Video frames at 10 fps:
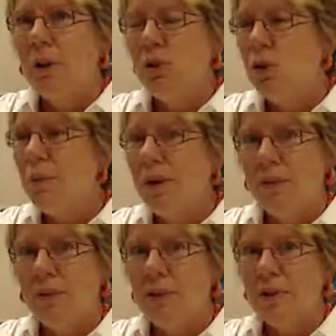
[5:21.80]
two
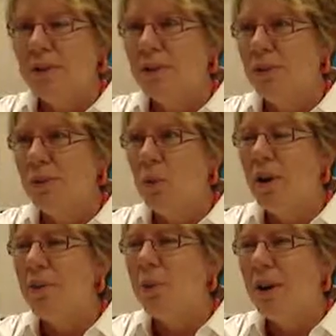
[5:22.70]
myths.
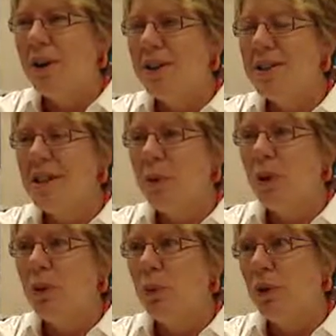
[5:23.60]
One was that
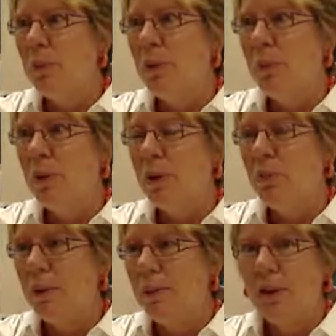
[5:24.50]
we were really promoting
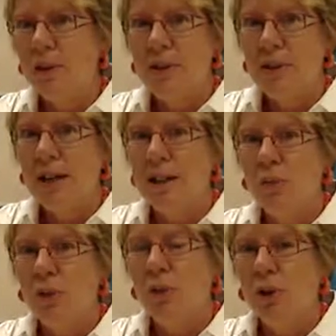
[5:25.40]
premarital sex,
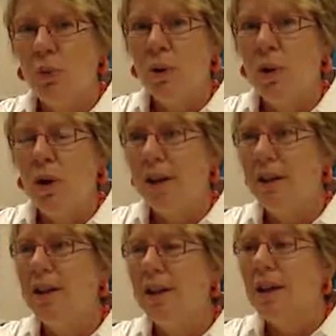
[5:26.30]
and we
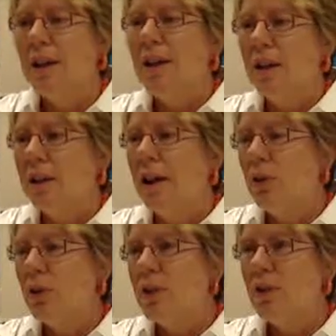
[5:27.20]
wanted
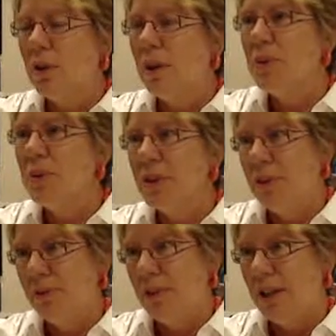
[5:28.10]
heterosexual couples to
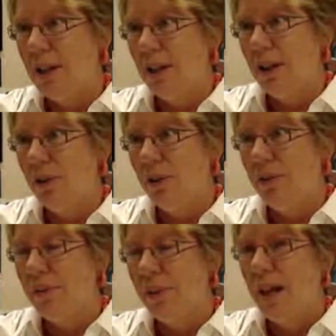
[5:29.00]
live together.
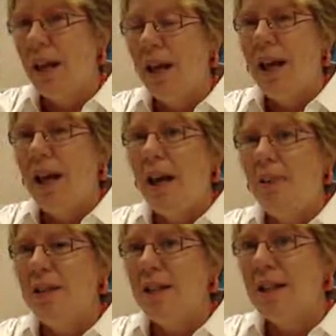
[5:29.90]

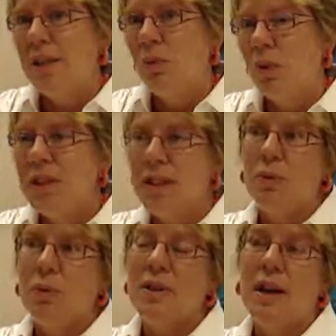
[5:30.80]
And the second was that
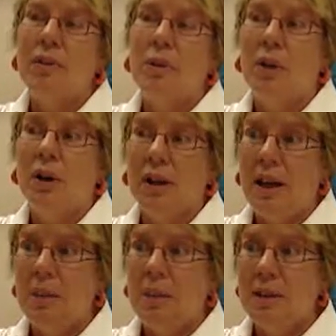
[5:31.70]
it was everywhere on
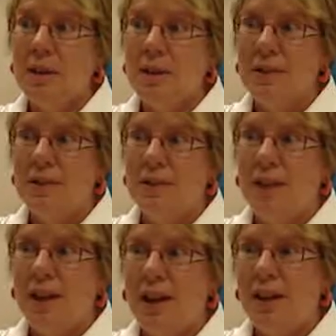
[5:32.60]
campus.
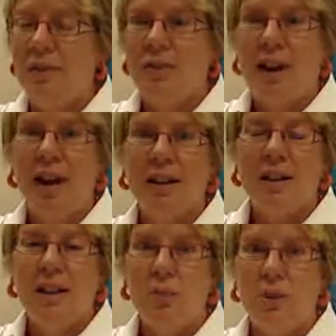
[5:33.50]
And in fact,
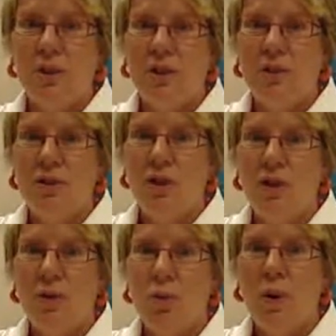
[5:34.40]
it was
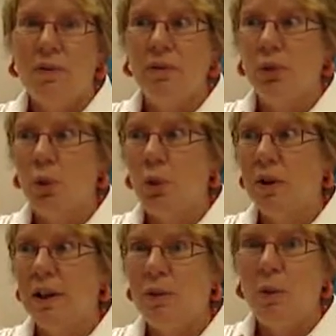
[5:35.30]
just one
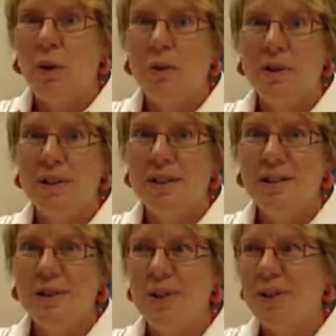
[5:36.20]
floor in one
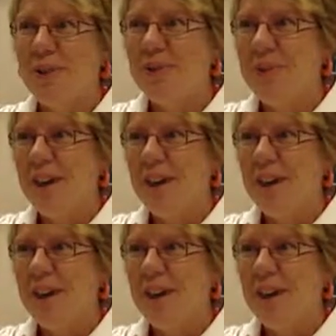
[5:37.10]
residence hall.